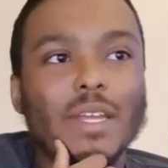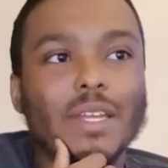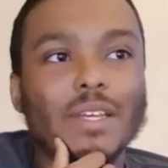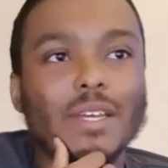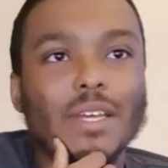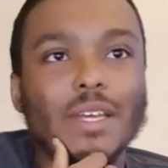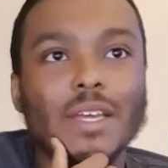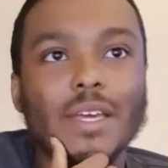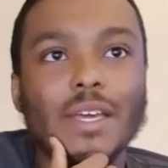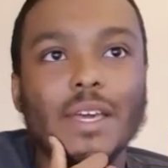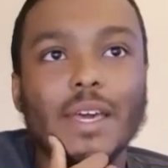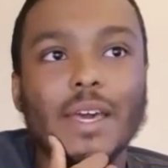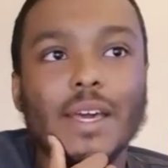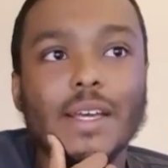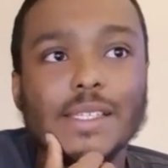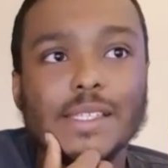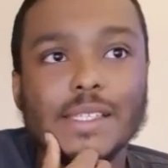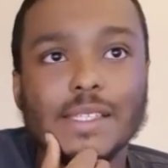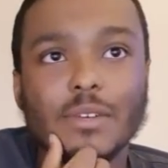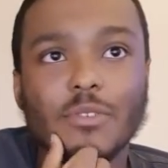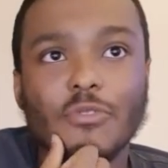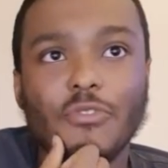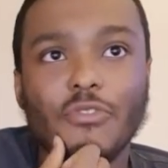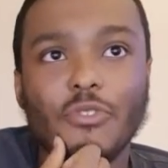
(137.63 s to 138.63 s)
an
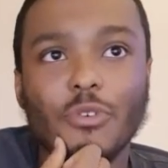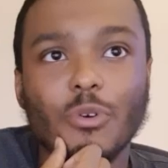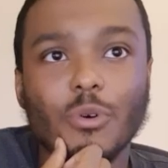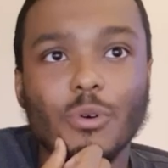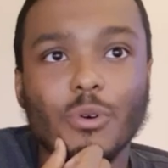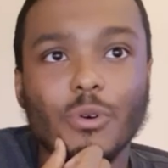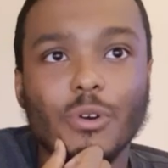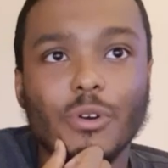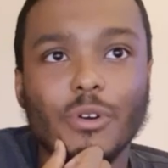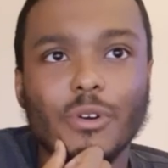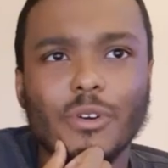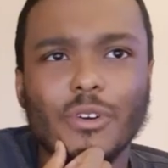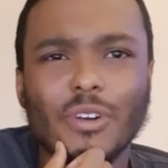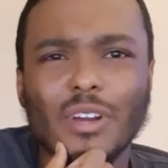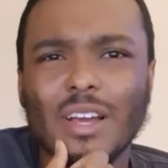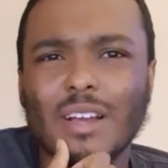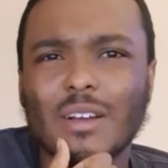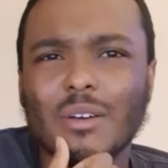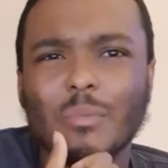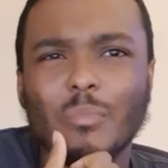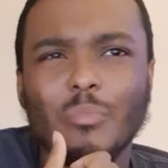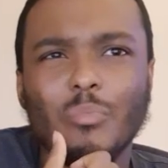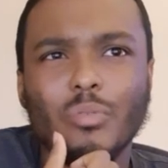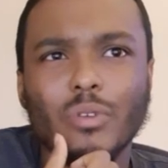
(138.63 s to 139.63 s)
encasing for, or like
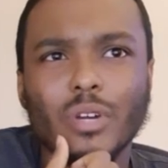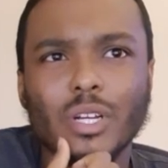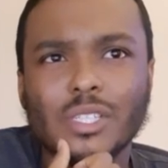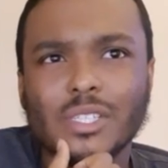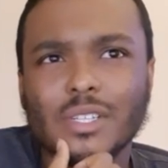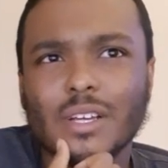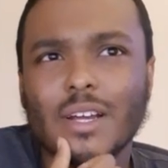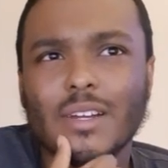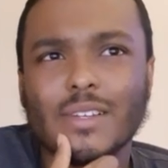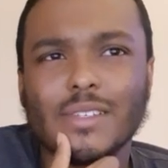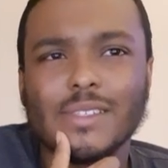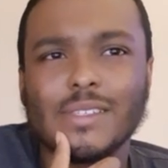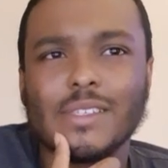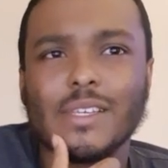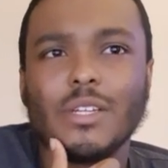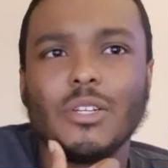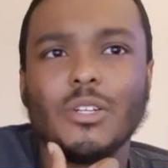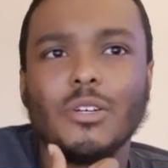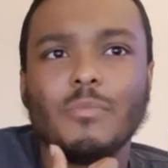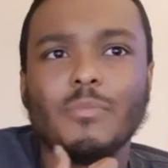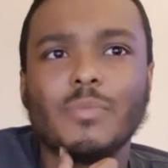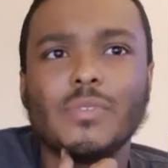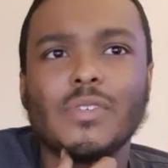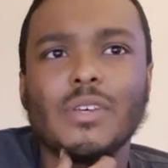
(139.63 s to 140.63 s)
a bridge kind of
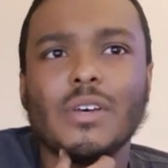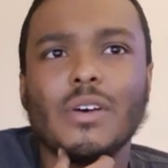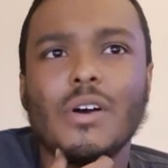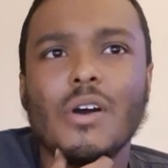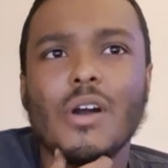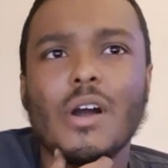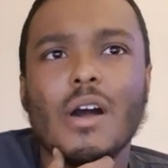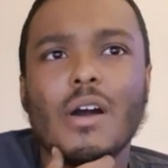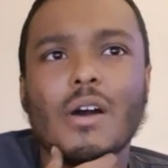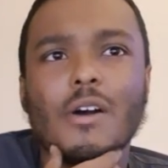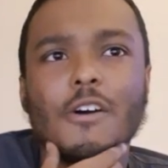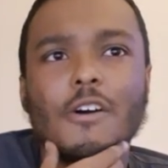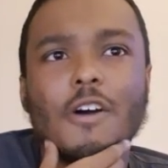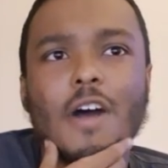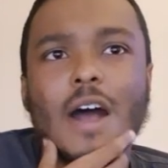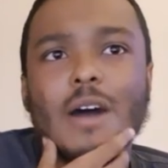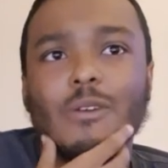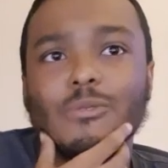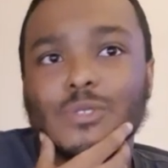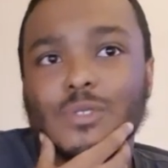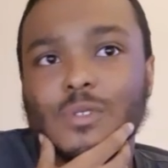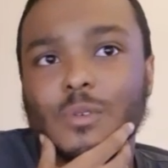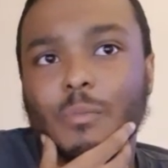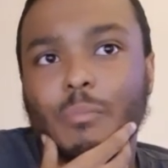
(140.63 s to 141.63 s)
setup to
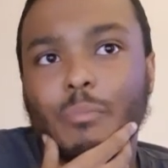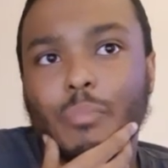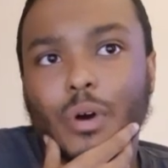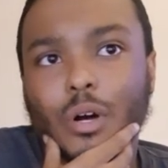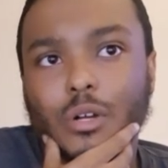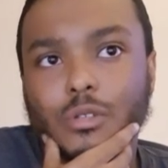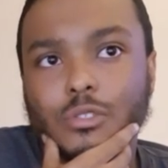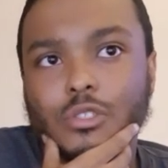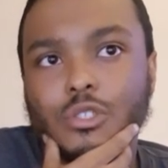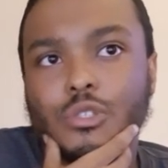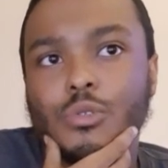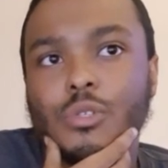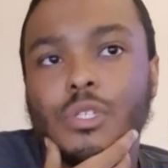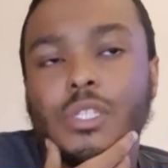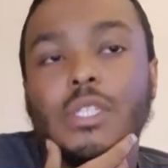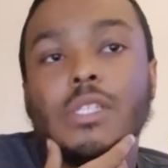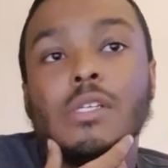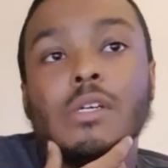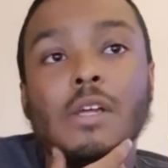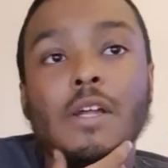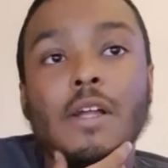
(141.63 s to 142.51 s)
house the ball joint